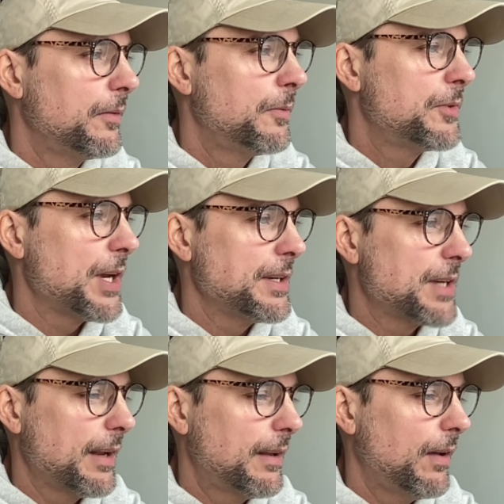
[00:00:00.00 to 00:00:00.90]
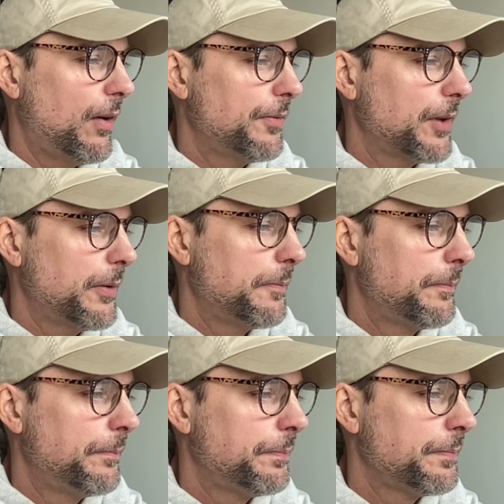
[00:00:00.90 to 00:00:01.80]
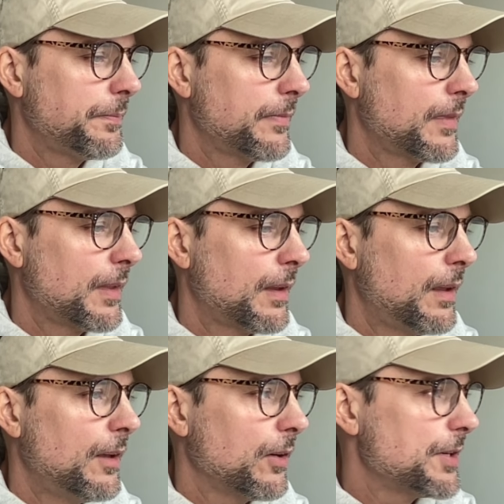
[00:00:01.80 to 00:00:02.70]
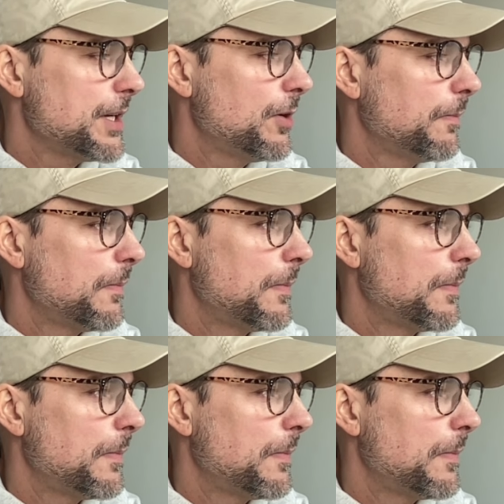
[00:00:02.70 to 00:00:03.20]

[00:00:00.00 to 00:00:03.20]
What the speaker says: change that after. Continue.